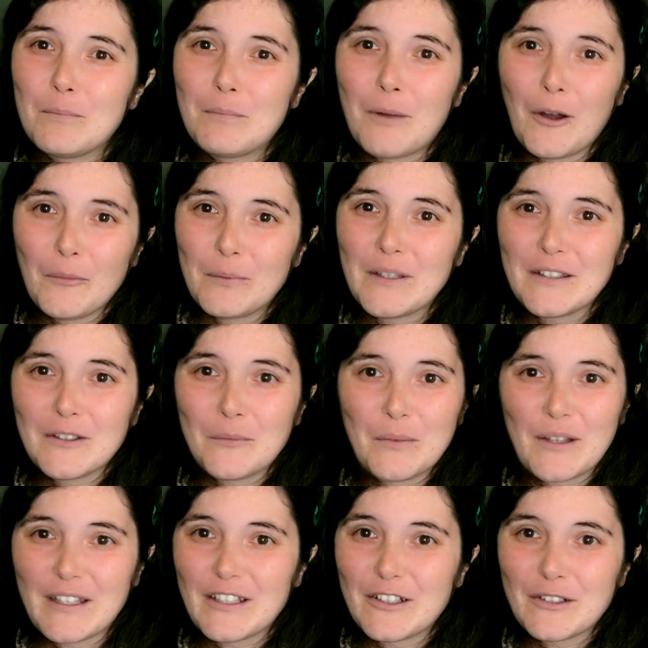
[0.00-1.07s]
popping up
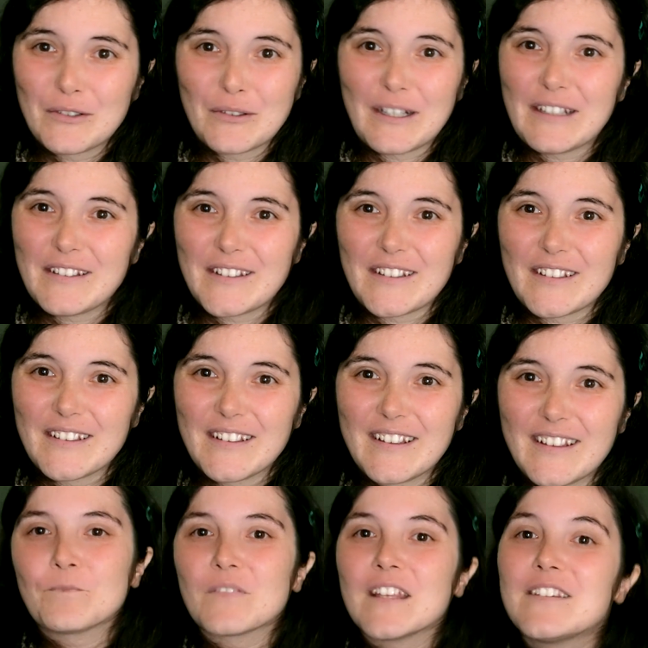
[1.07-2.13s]
like crazy.
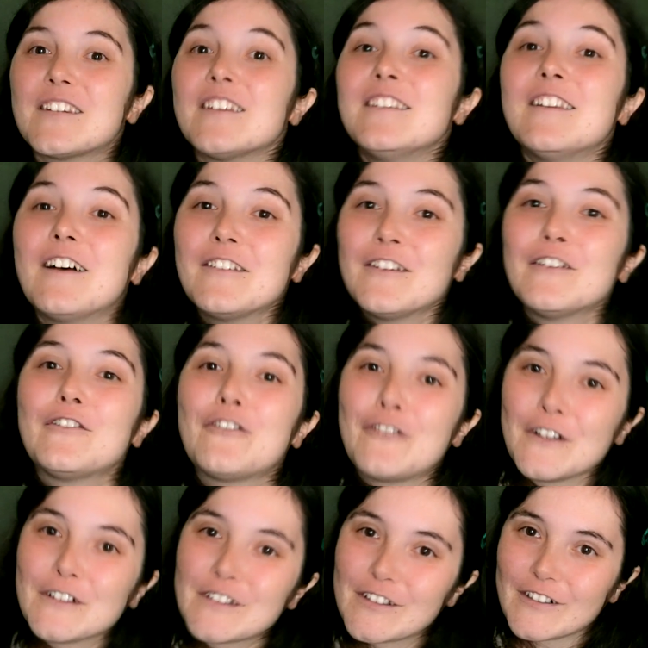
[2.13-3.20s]
It's another
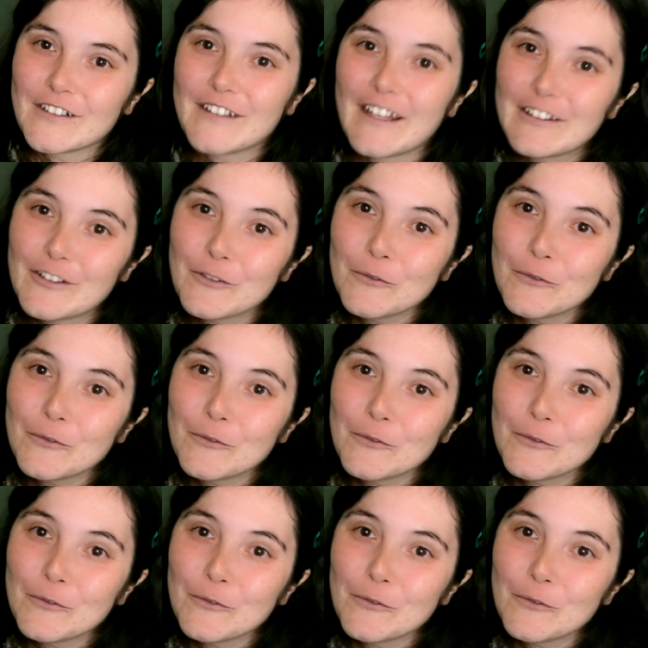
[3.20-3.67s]
filter that